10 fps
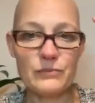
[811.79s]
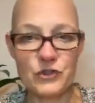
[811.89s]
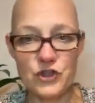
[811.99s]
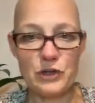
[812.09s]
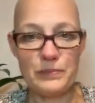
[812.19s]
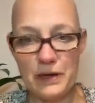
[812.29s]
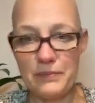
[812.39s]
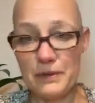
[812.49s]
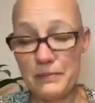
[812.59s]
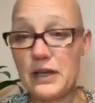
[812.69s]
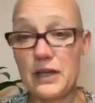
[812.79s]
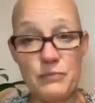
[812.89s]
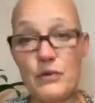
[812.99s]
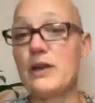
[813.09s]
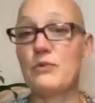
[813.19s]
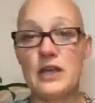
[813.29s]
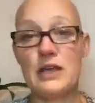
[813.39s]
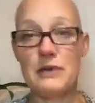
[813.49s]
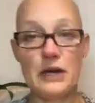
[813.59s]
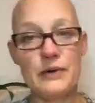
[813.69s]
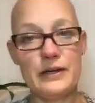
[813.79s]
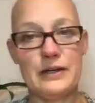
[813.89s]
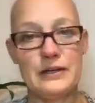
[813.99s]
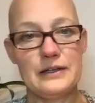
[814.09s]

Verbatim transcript: will chirp up. The monkey brain will keep going.